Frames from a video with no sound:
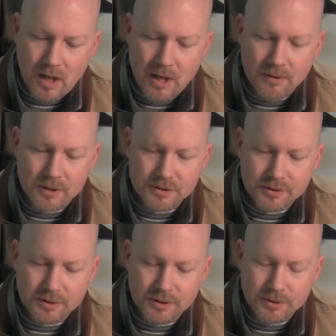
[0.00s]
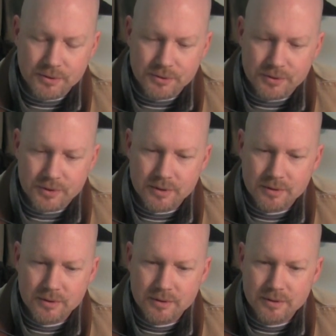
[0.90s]
I've also used
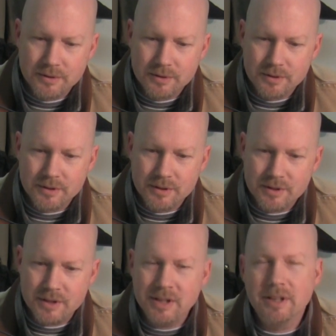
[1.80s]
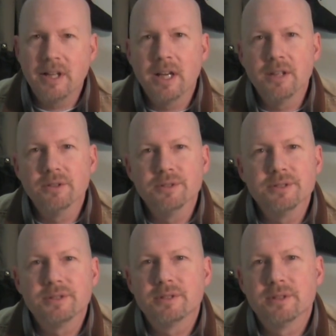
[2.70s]
tea
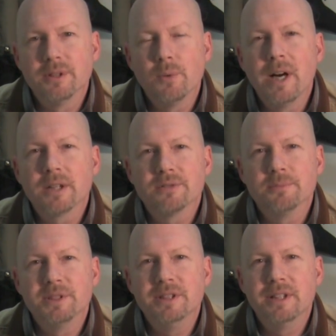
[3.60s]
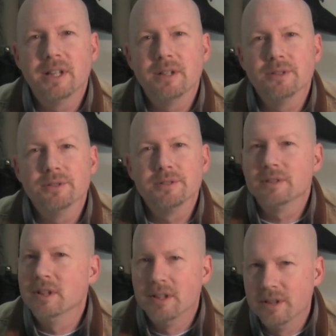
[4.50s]
candles. The wax from tea candles
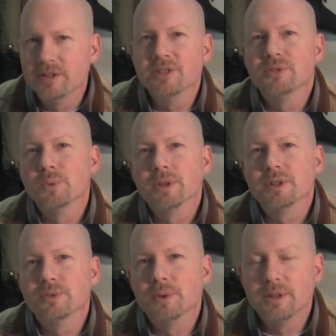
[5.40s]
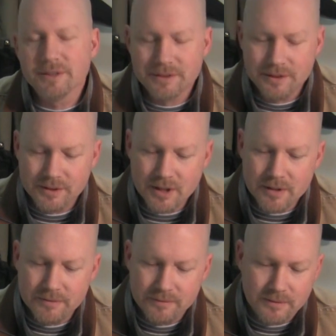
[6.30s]
doesn't work as well as this
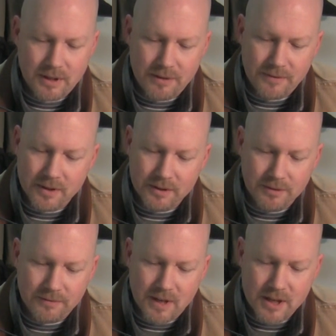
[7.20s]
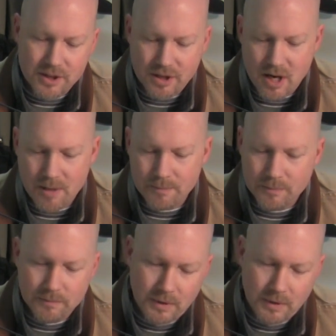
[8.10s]
stuff. I found it in a fly shop,